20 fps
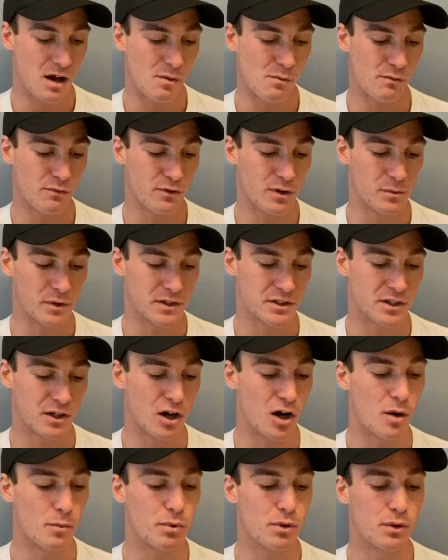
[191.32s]
from the
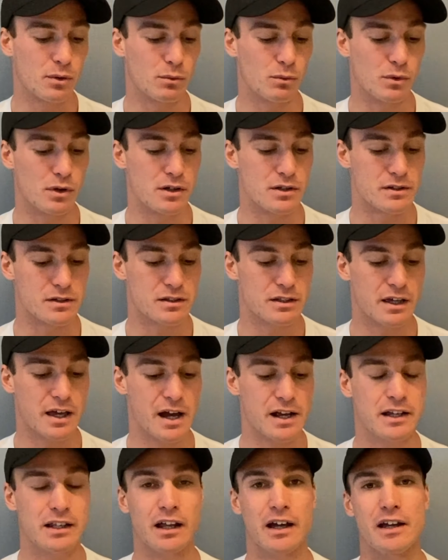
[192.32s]
top was
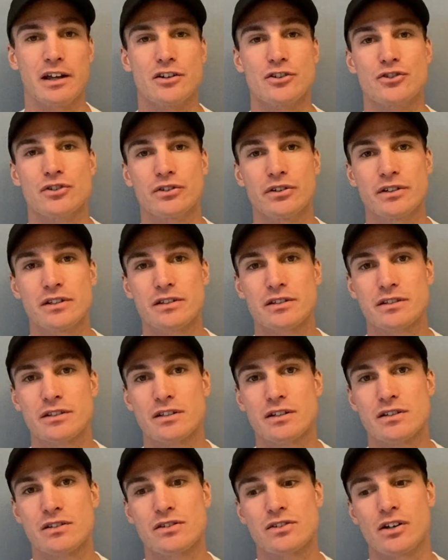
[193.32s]
calculate endurance.
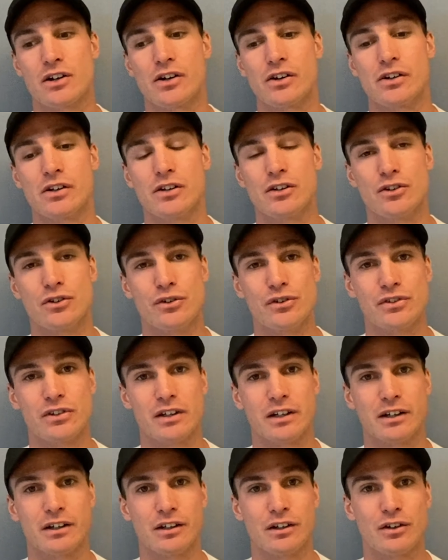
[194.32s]
So
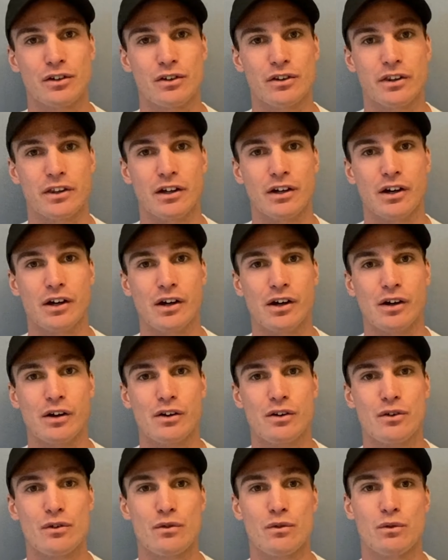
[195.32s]
using the
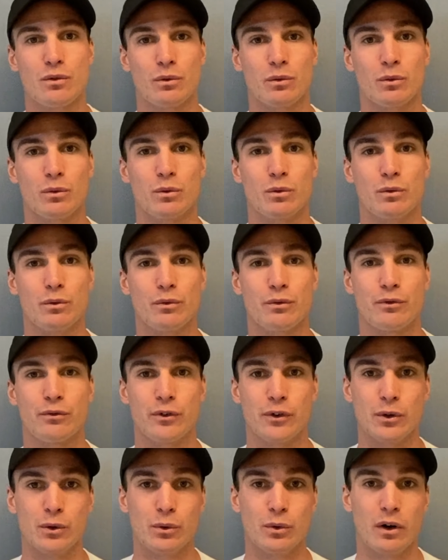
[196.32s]

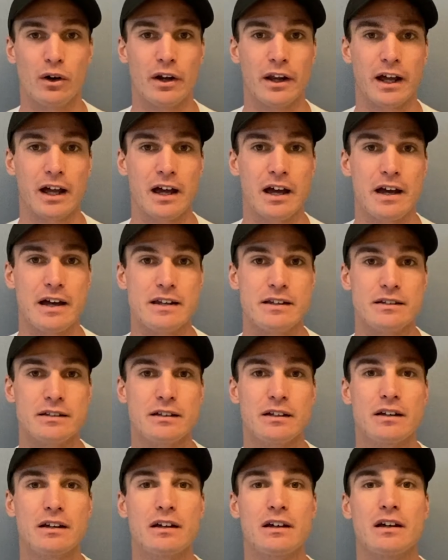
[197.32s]
fuel on hand
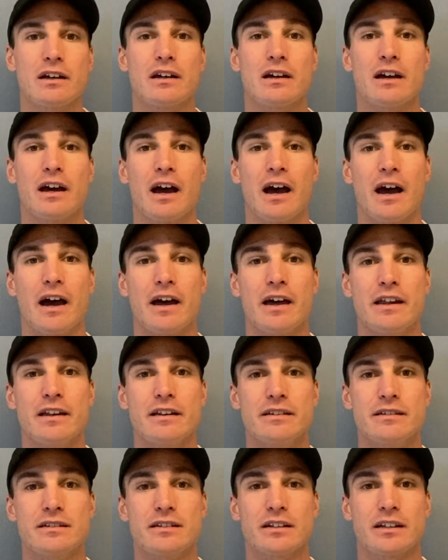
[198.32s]

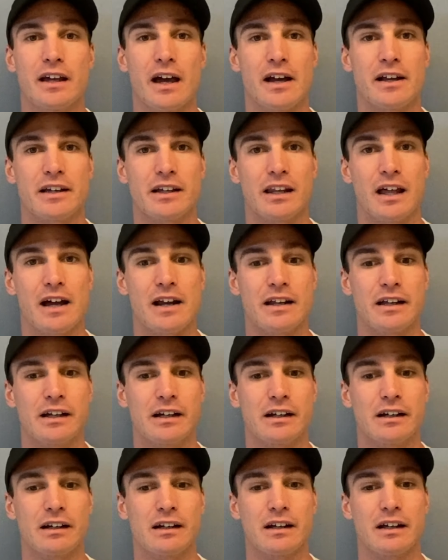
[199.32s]
and calculating